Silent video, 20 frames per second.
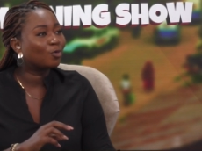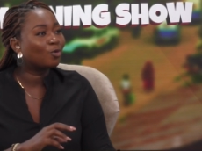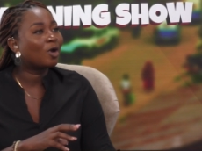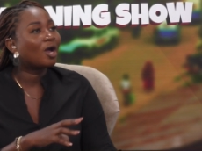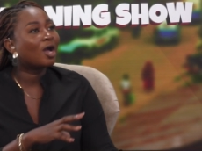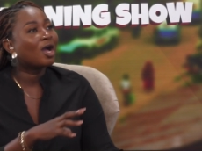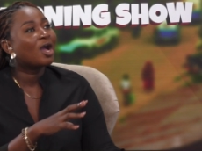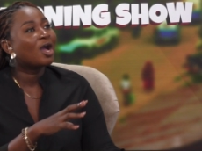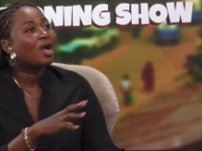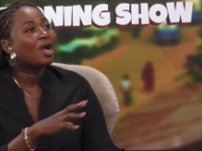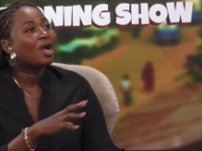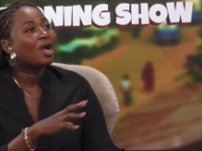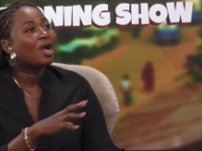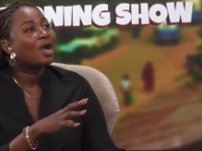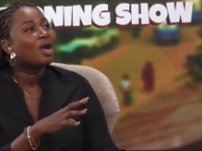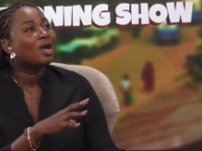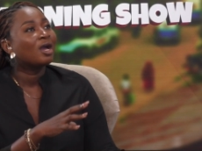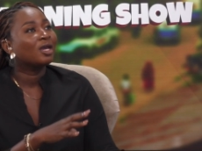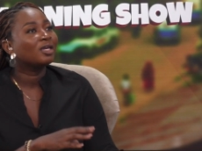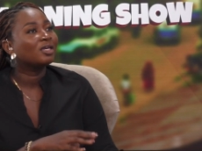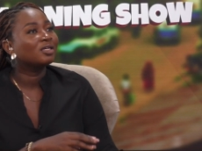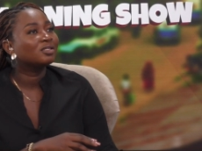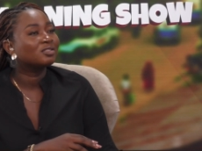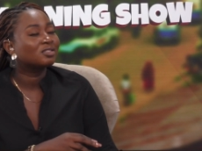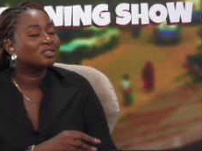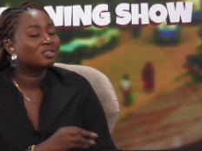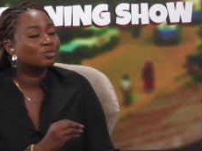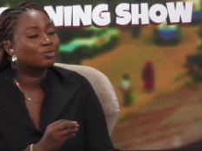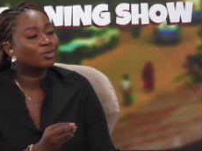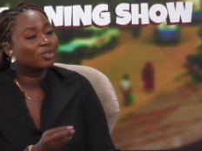so
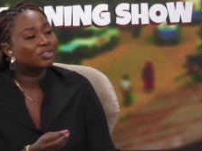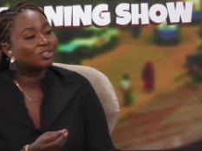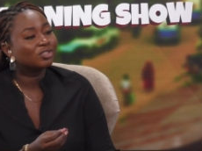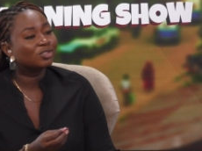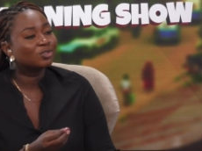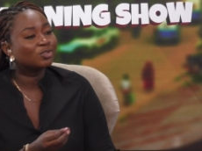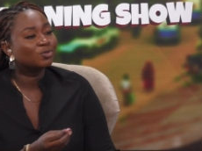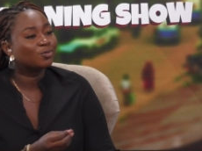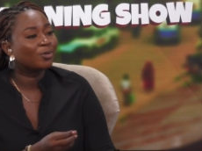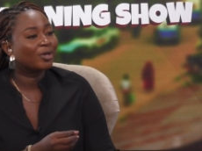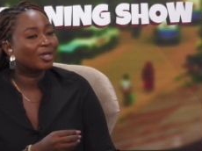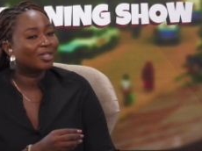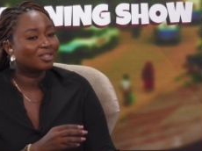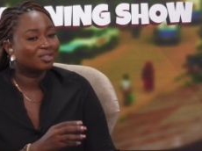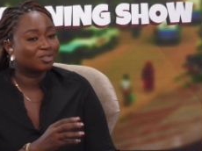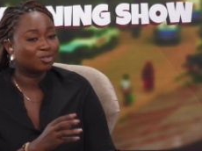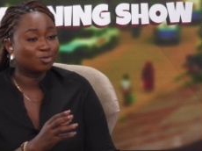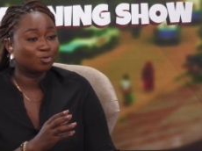in situations where the